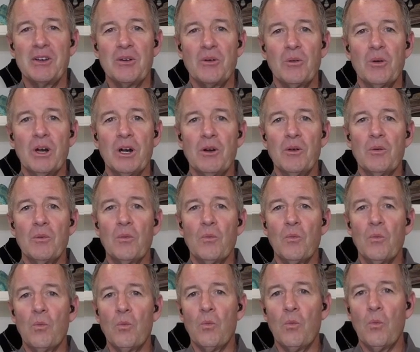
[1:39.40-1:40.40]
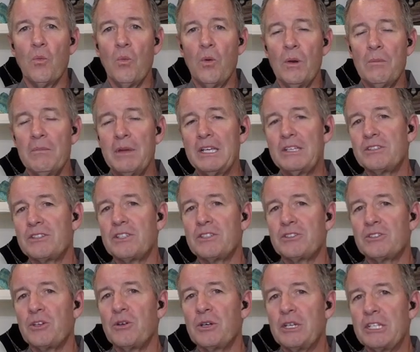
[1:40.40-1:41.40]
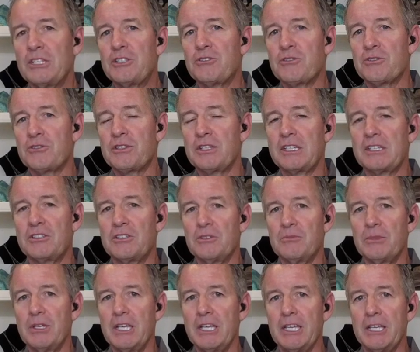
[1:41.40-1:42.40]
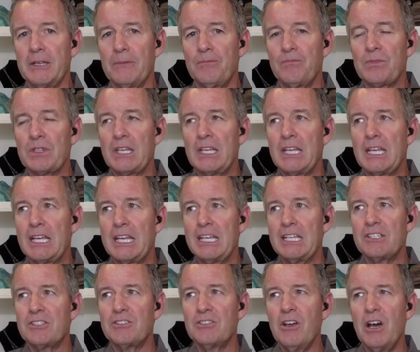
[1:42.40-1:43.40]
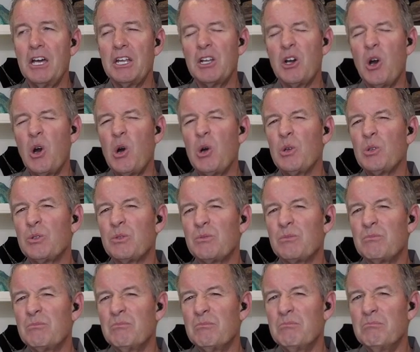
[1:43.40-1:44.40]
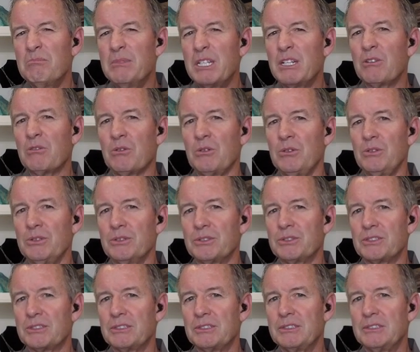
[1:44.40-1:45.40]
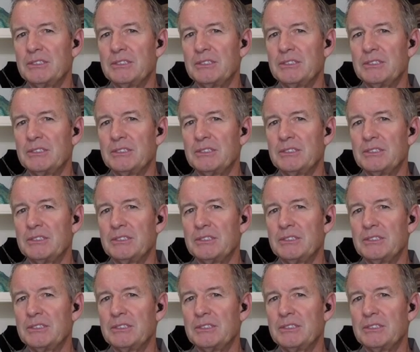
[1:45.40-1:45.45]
Well, what makes this so interesting to me is not all minerals